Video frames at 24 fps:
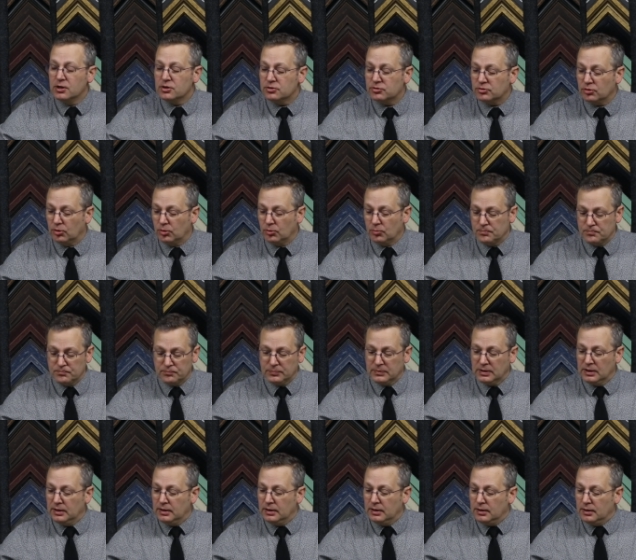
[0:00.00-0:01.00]
So
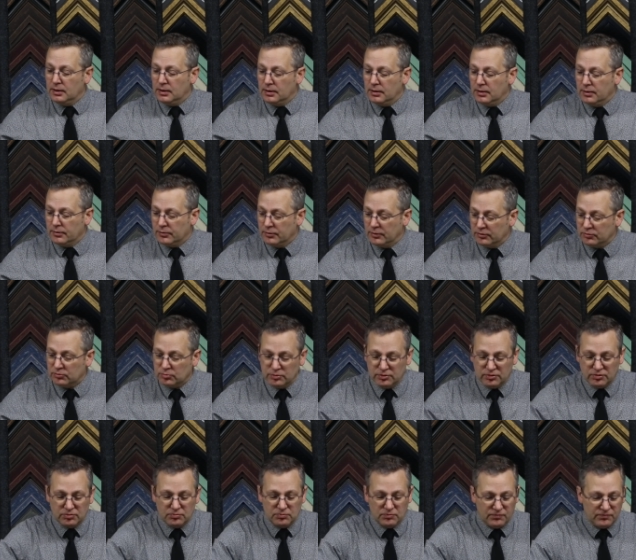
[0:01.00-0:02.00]
this
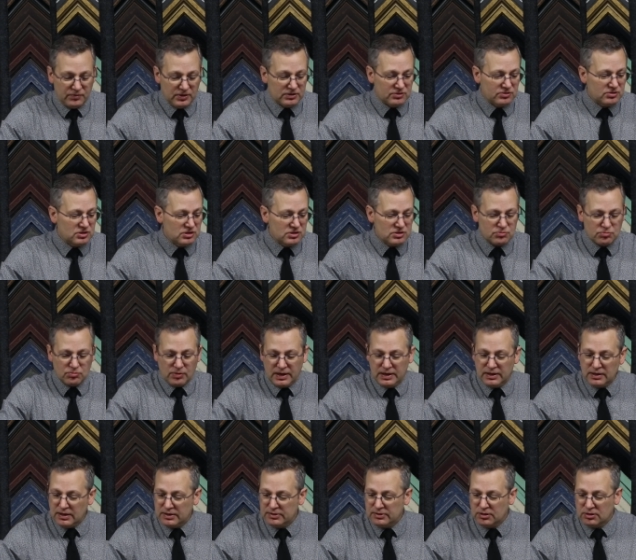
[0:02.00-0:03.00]
one fits just
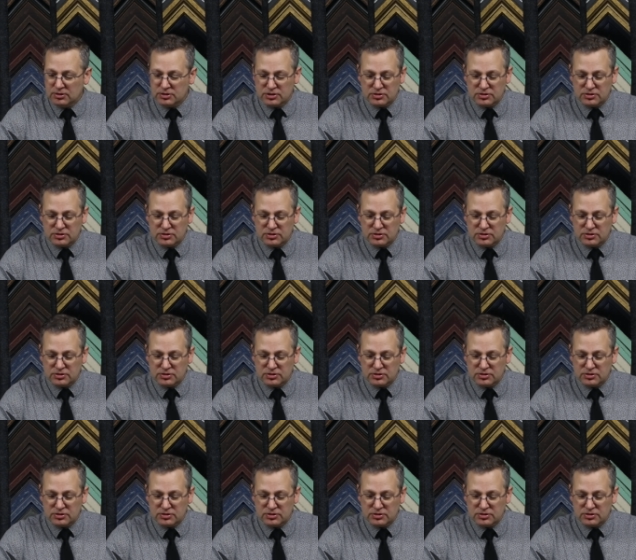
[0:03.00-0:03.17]
right on there,